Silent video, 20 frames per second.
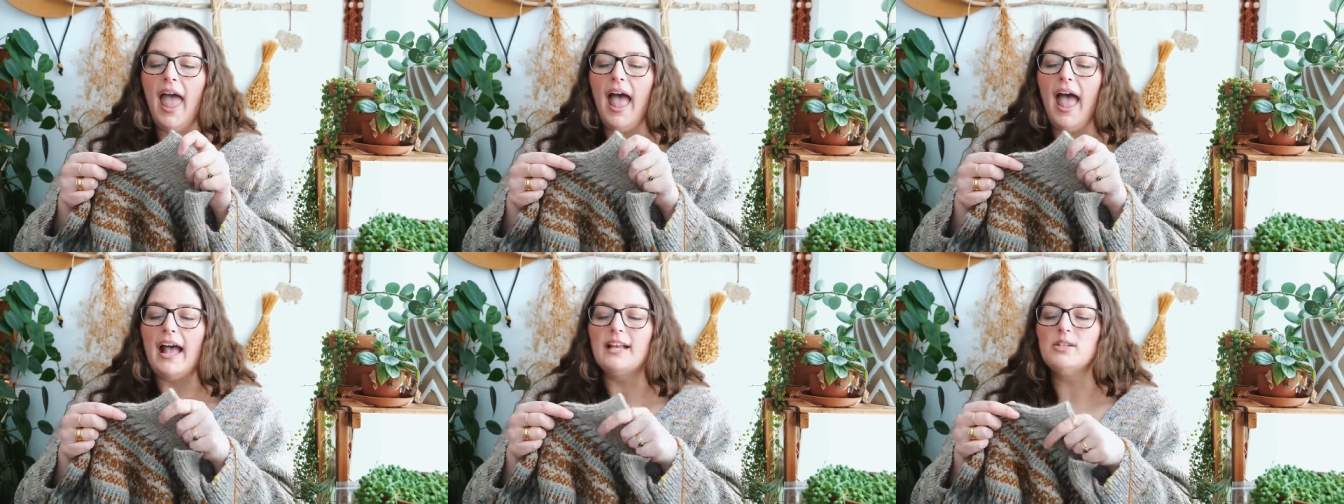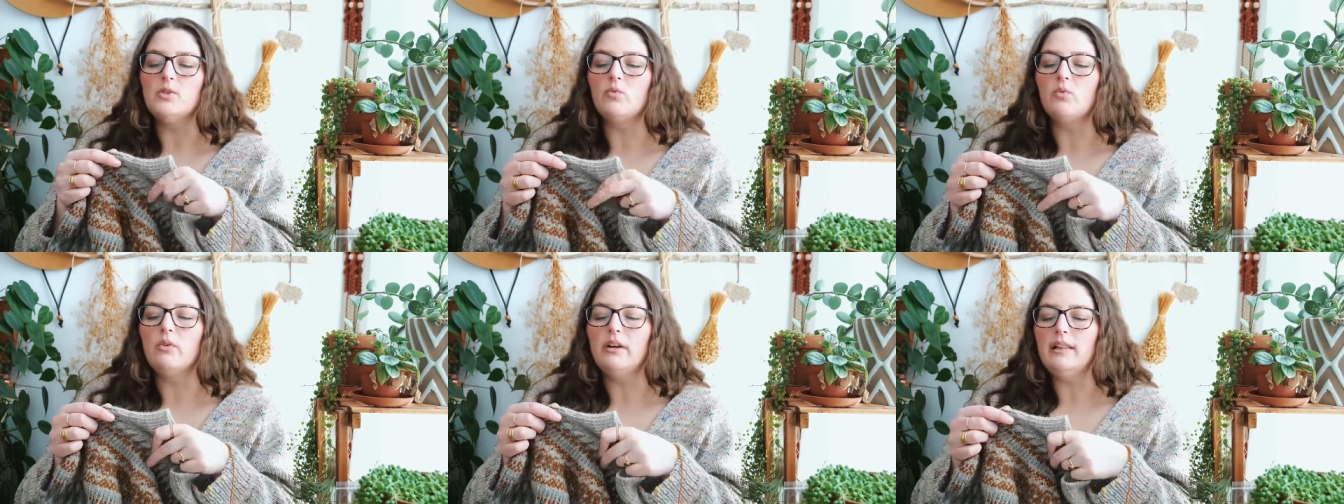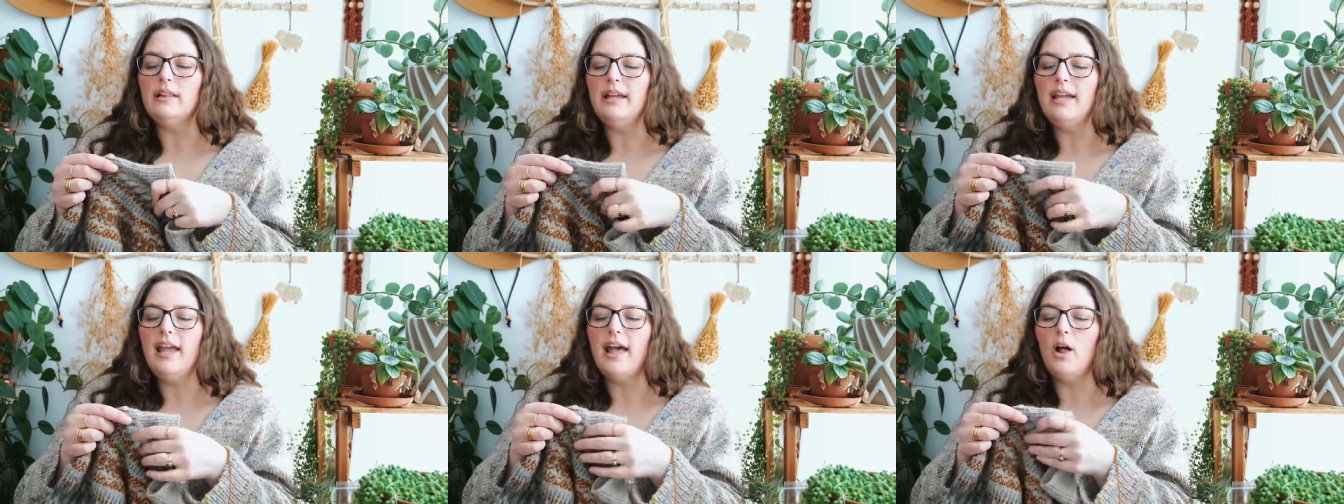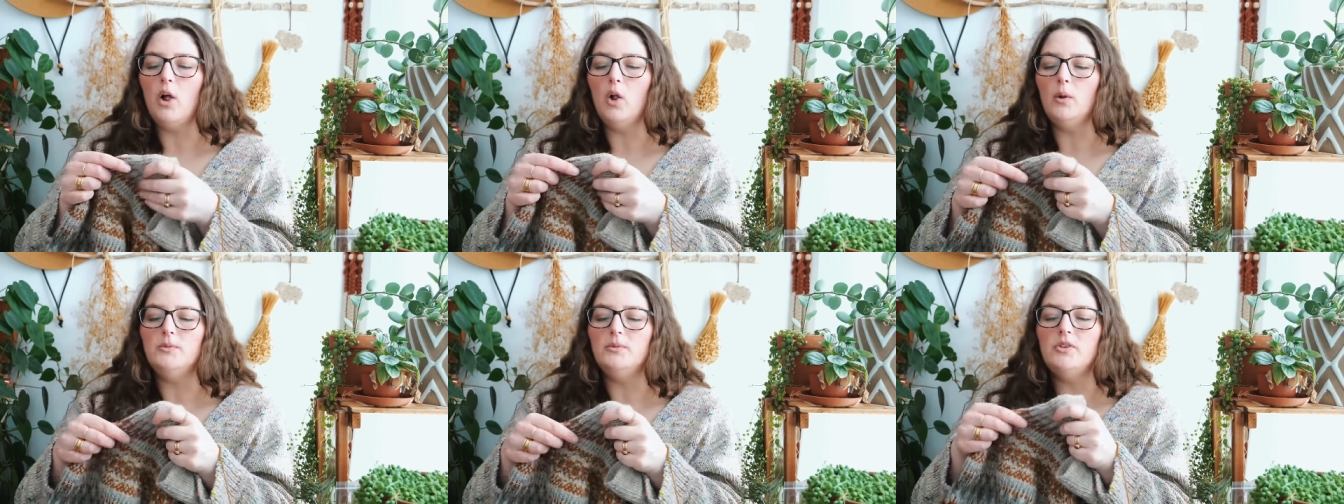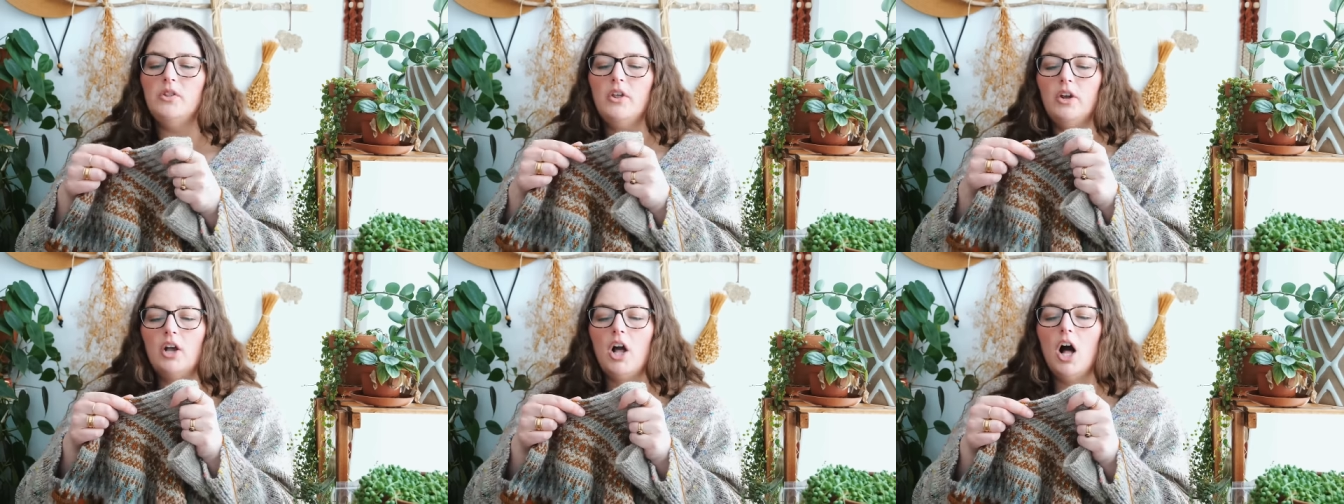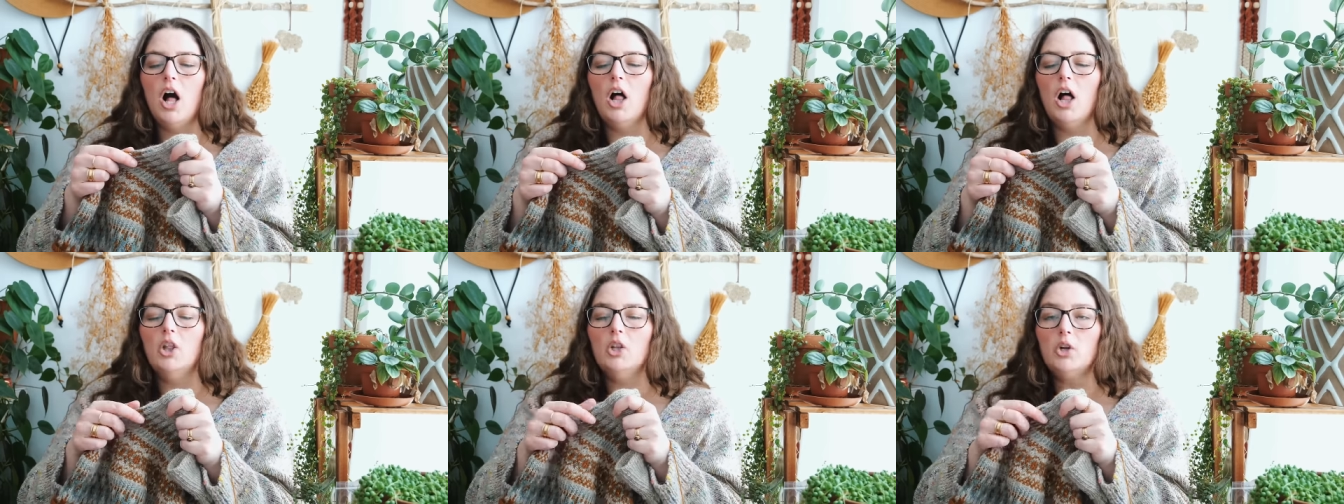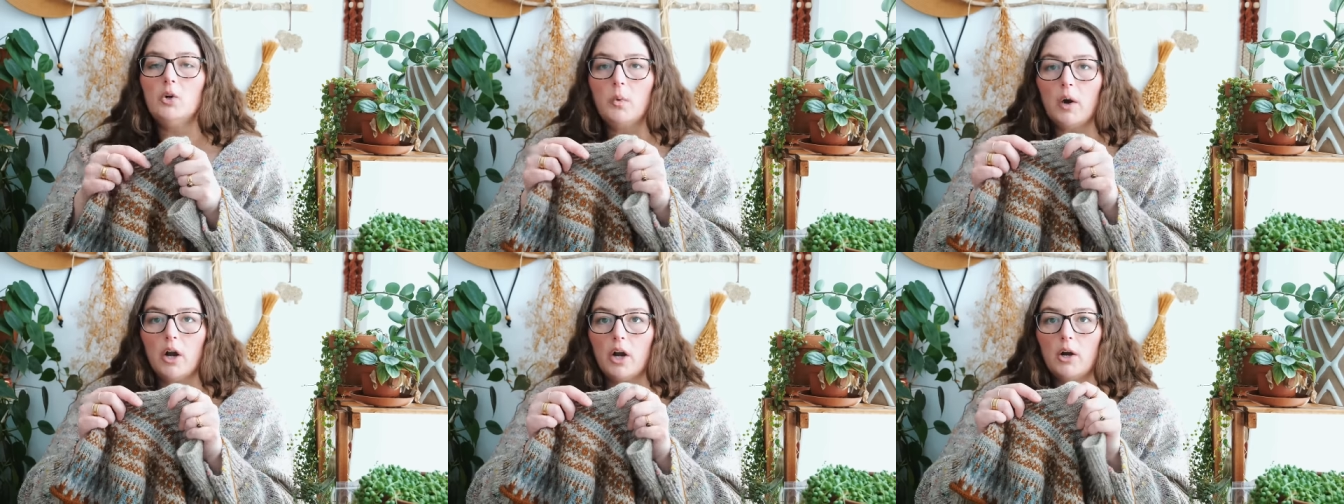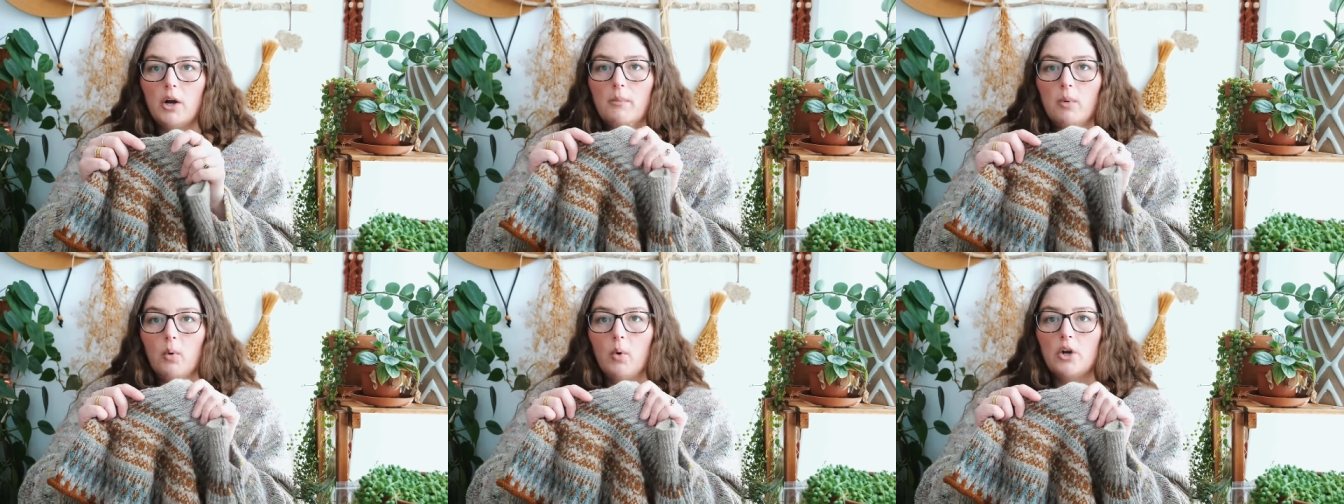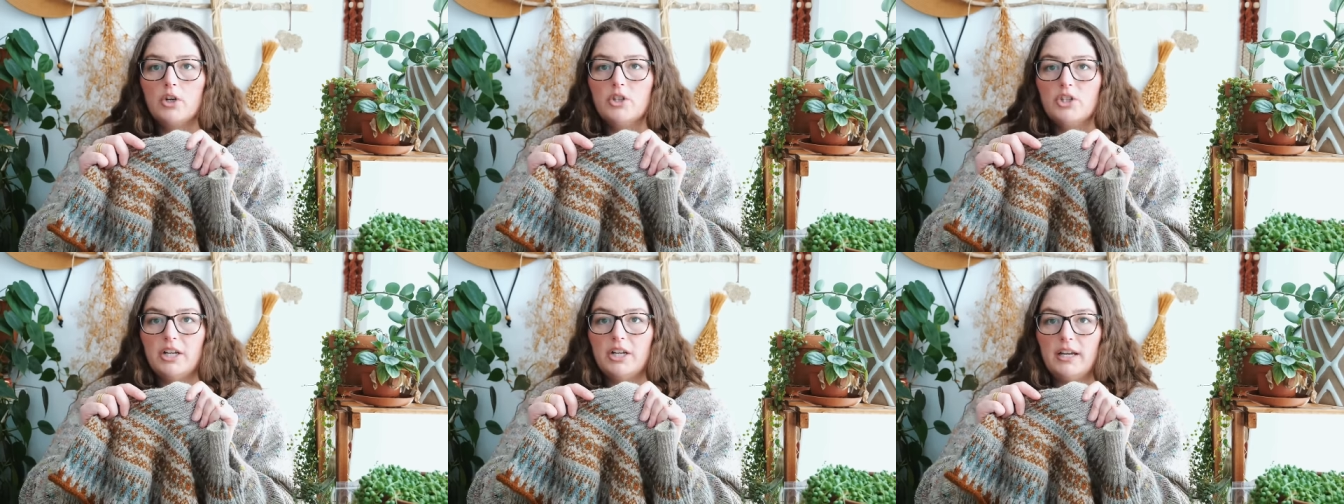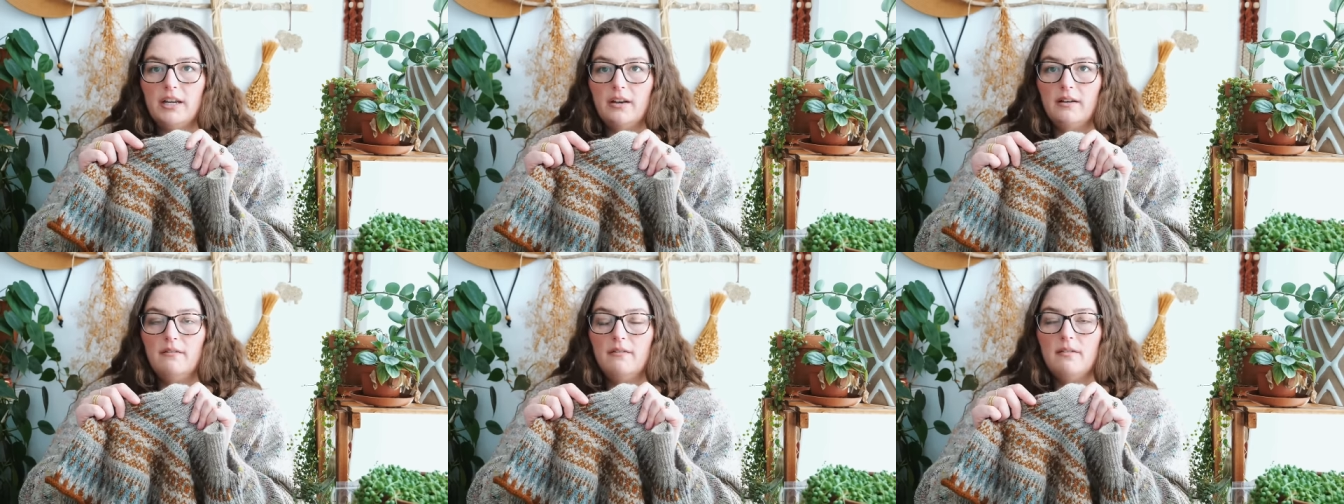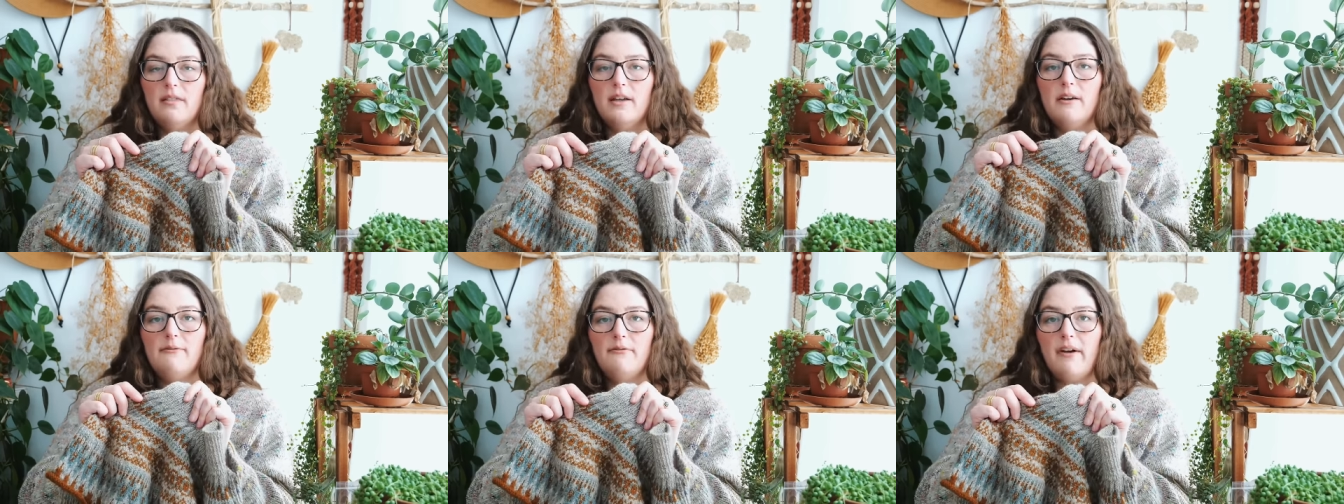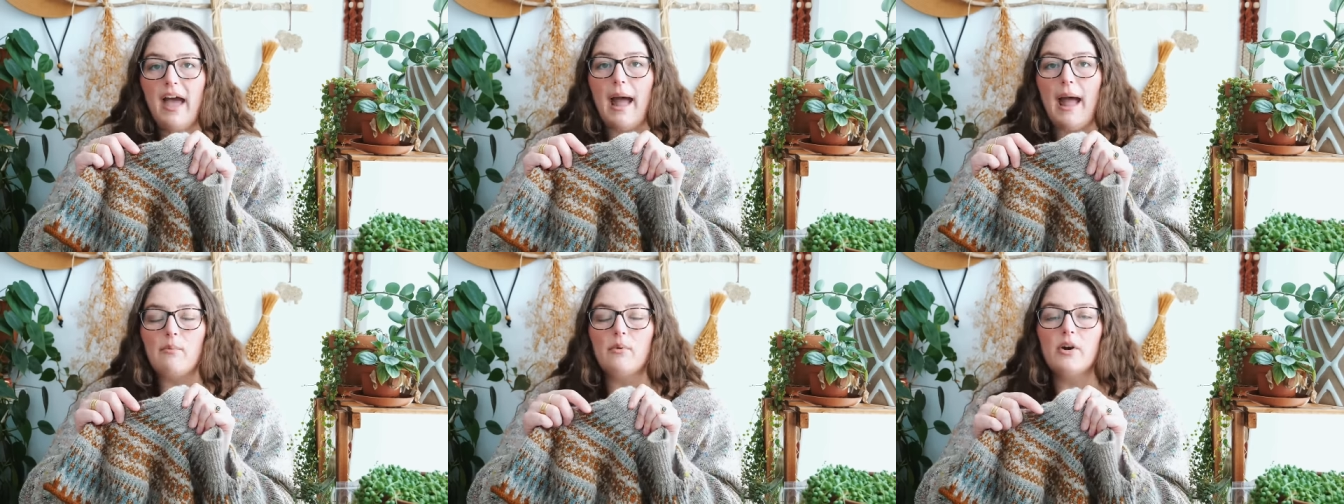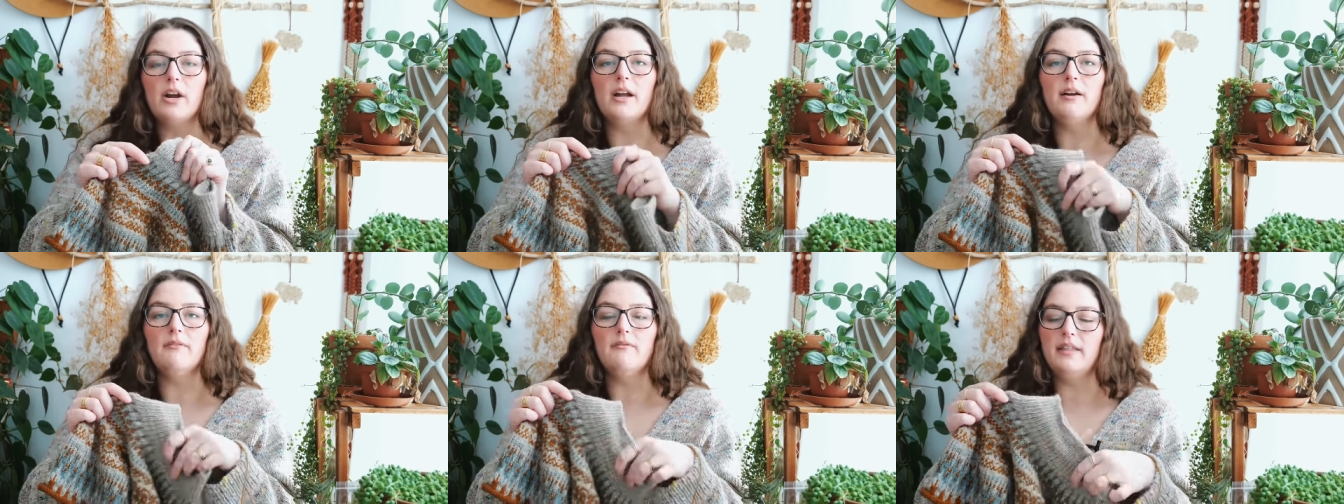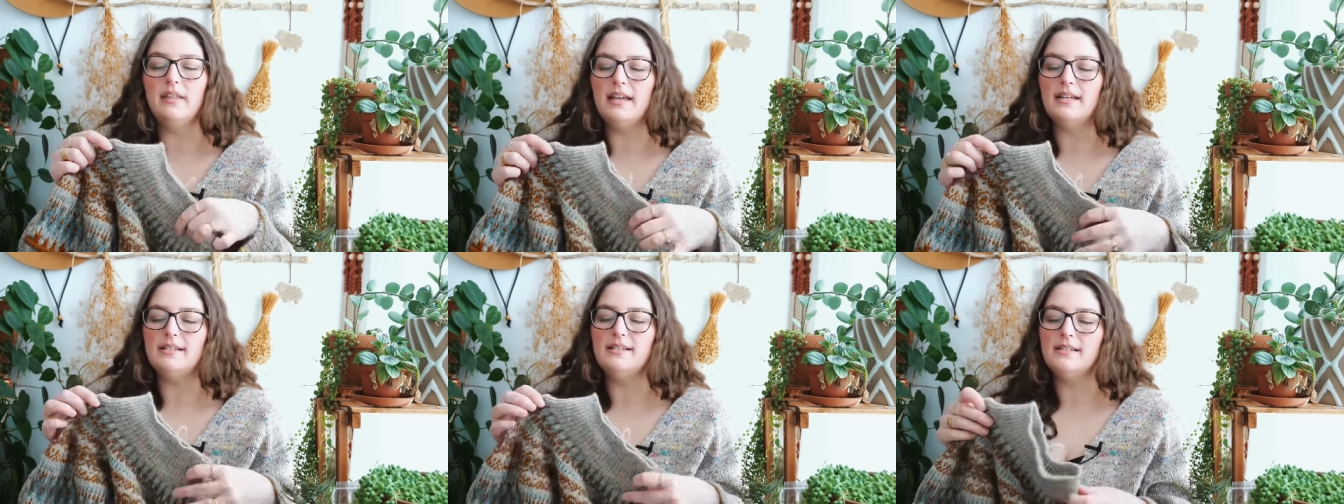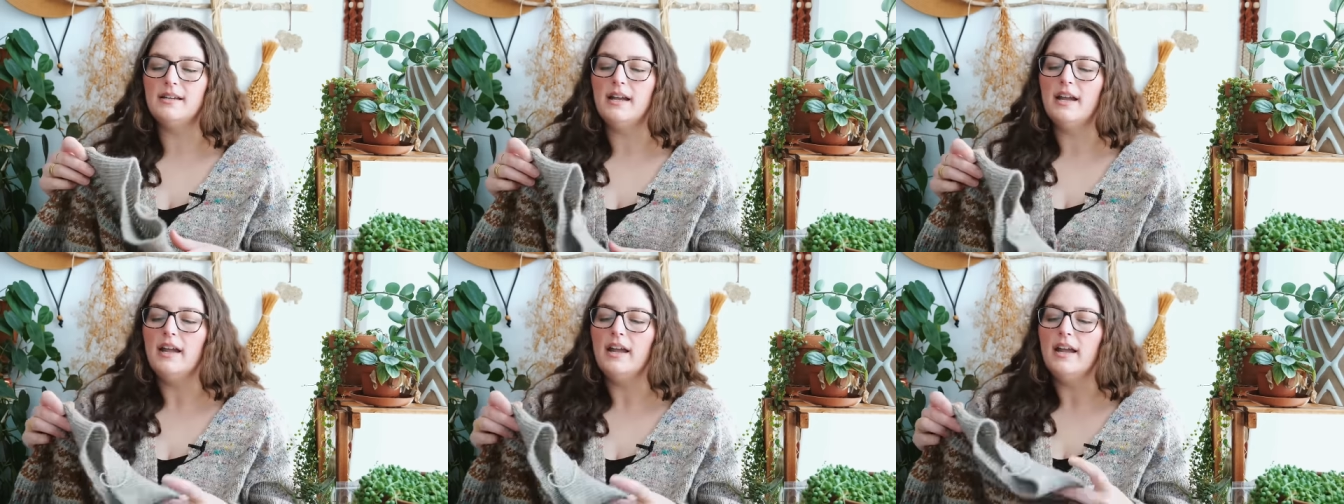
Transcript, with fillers: has really helped the colorwork portion, the fabric of this,